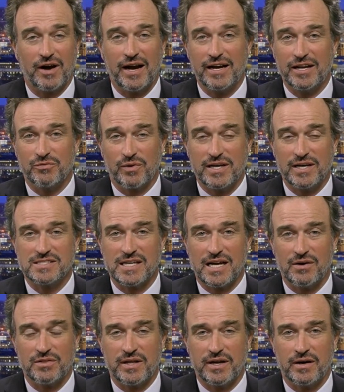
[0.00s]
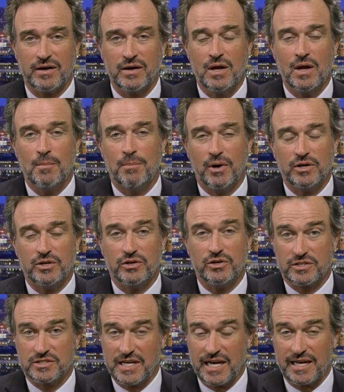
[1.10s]
any race out there. But you're
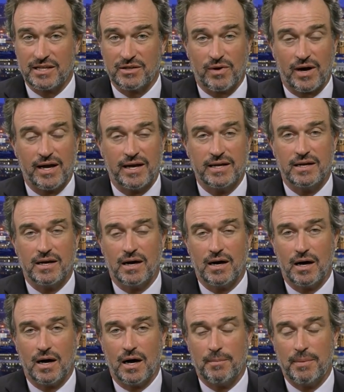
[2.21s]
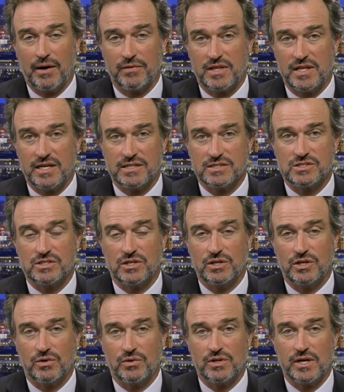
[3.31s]
exactly right about this. You
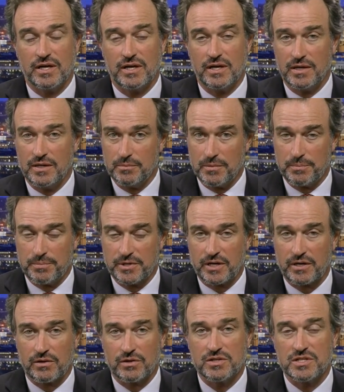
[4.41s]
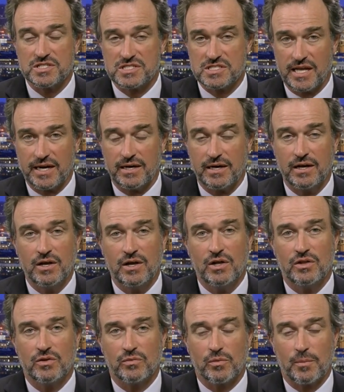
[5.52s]
know, in particular in the Senate,
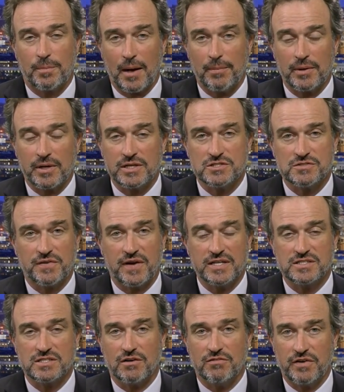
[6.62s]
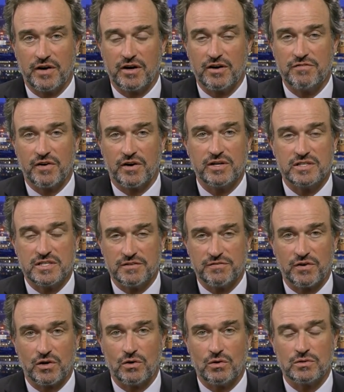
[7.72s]
the Republicans face a very, very
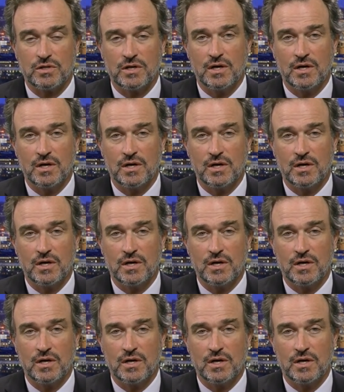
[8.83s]
difficult